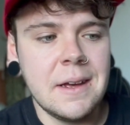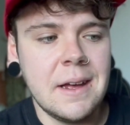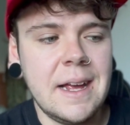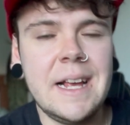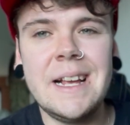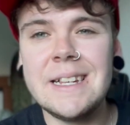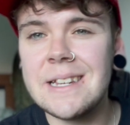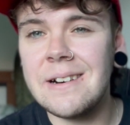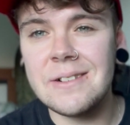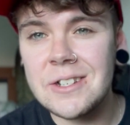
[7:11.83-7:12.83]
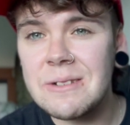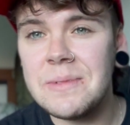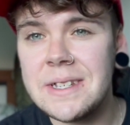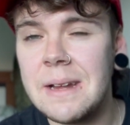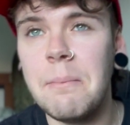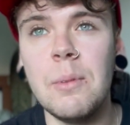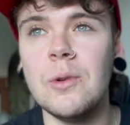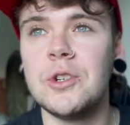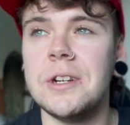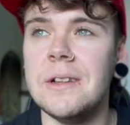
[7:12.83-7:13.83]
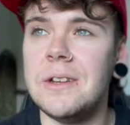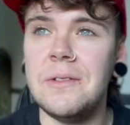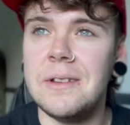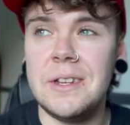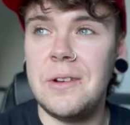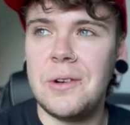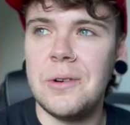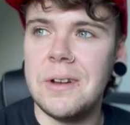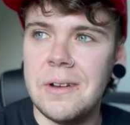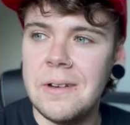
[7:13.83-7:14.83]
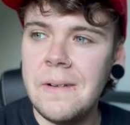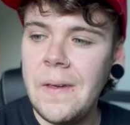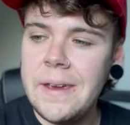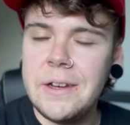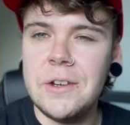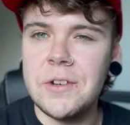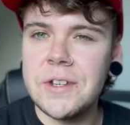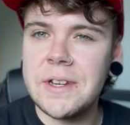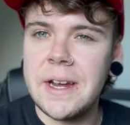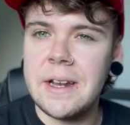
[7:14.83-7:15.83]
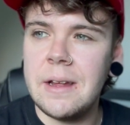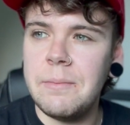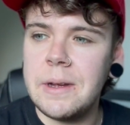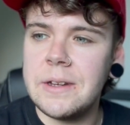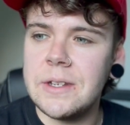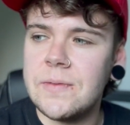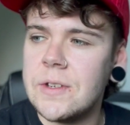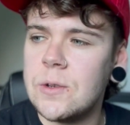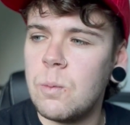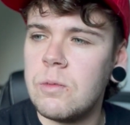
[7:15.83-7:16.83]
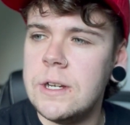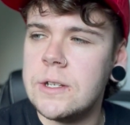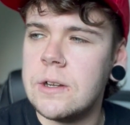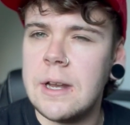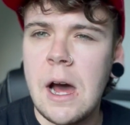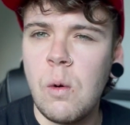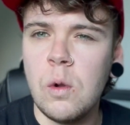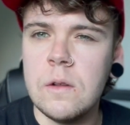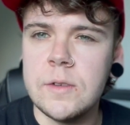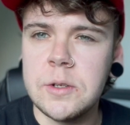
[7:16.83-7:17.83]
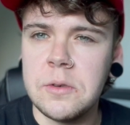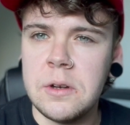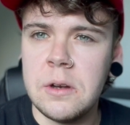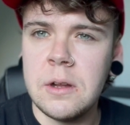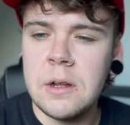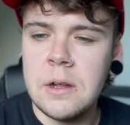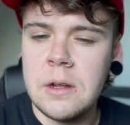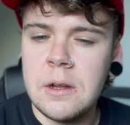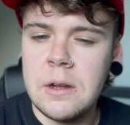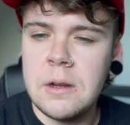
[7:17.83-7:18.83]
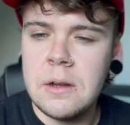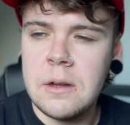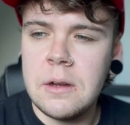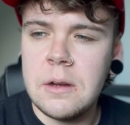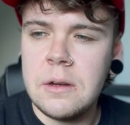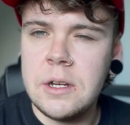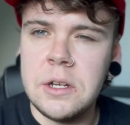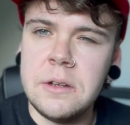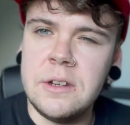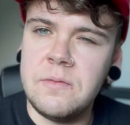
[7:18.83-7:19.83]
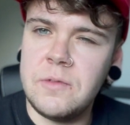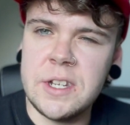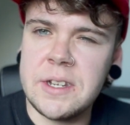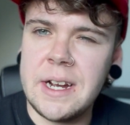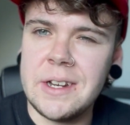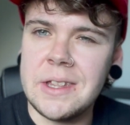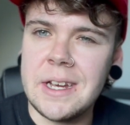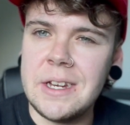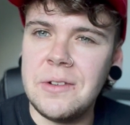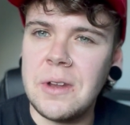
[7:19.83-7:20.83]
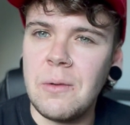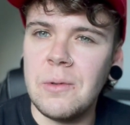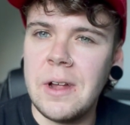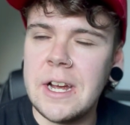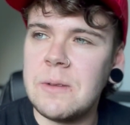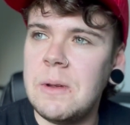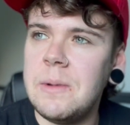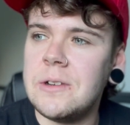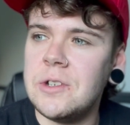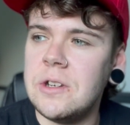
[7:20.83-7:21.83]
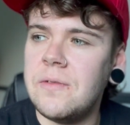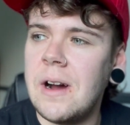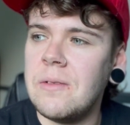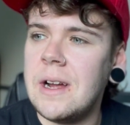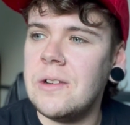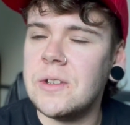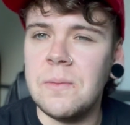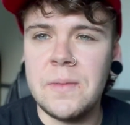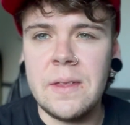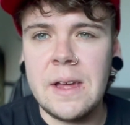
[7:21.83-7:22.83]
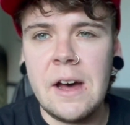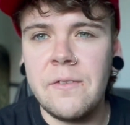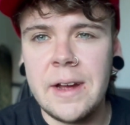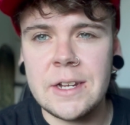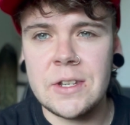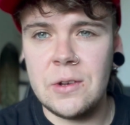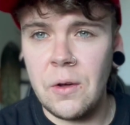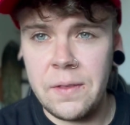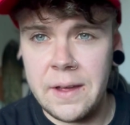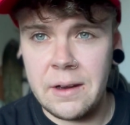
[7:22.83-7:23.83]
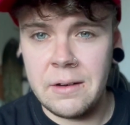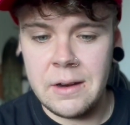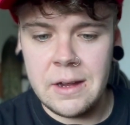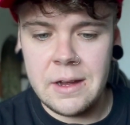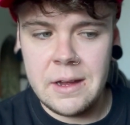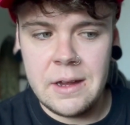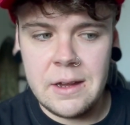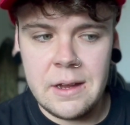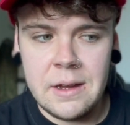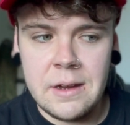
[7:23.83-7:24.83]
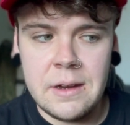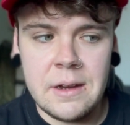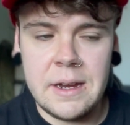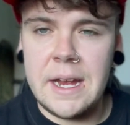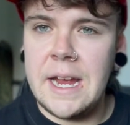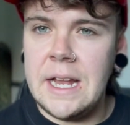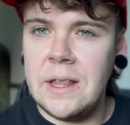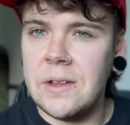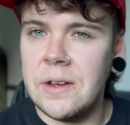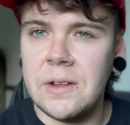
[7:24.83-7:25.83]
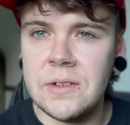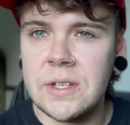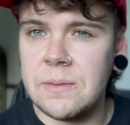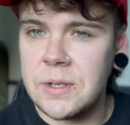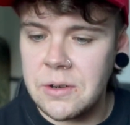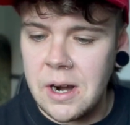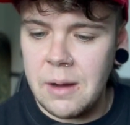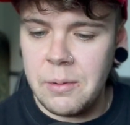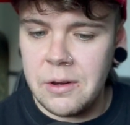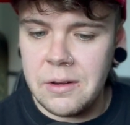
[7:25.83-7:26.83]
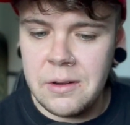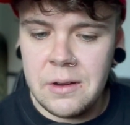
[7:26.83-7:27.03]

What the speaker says: It's 100% bullshit. You couldn't. You're just saying it because for some reason now all of a sudden you decided that you don't like me because you found out something that affects nothing in the subscriber